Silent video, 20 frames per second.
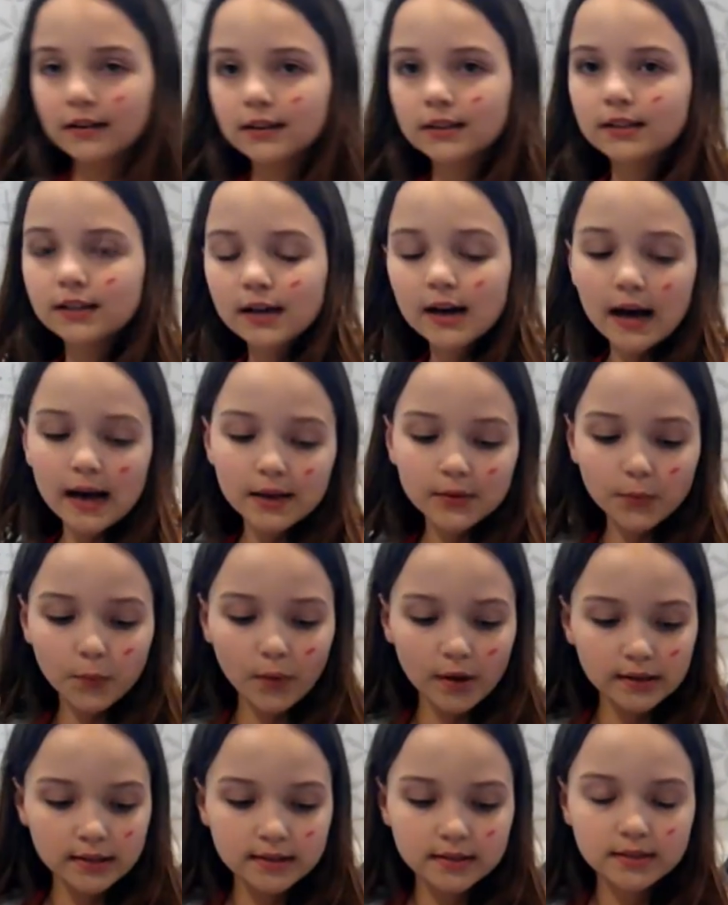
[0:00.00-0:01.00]
with you guys
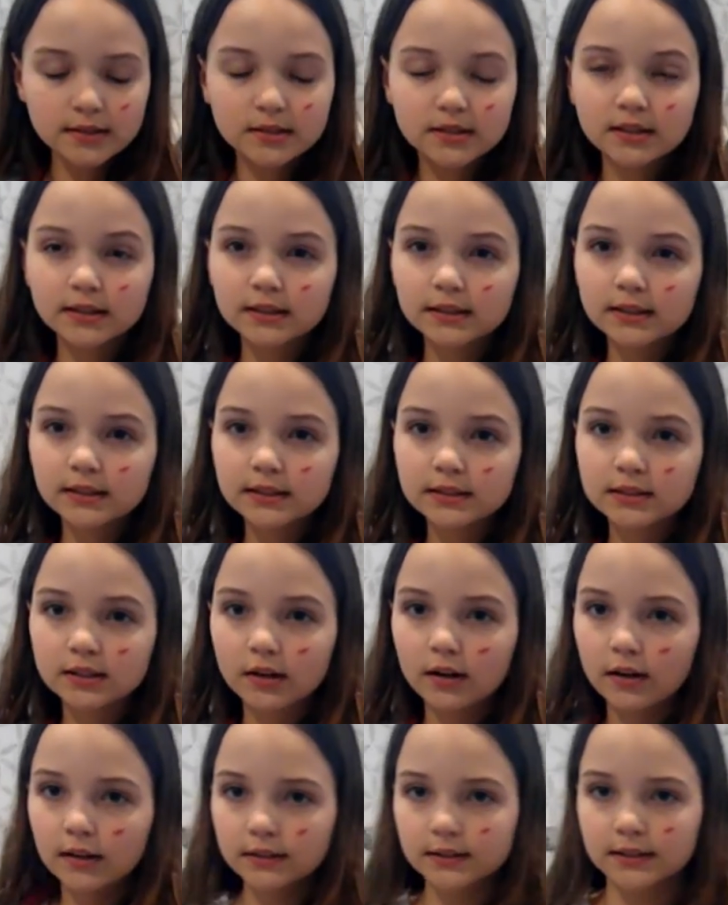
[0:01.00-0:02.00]
once these cookies are
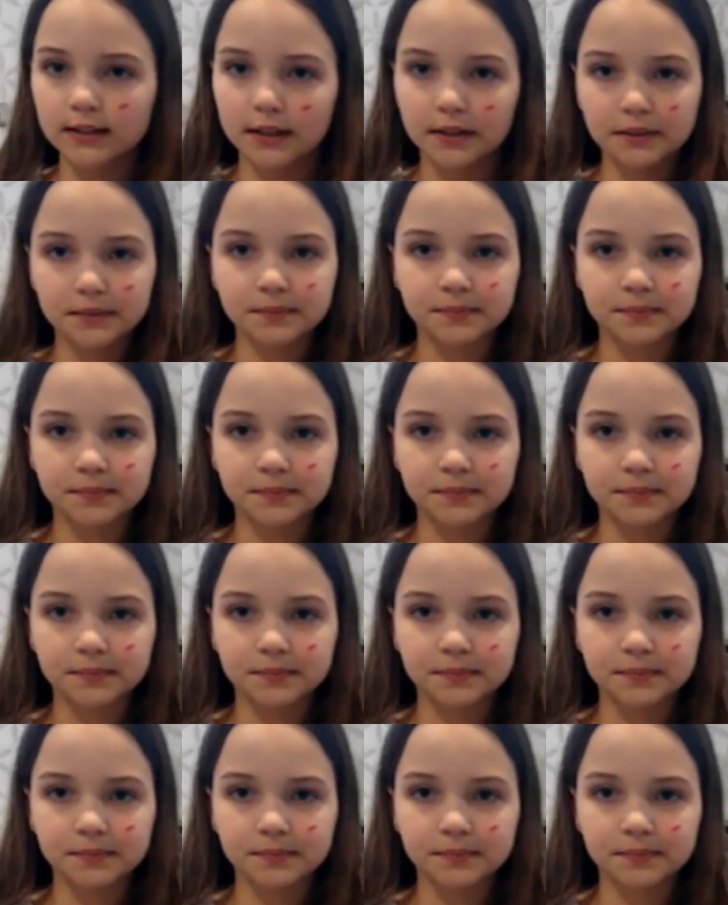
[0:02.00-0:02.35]
all done.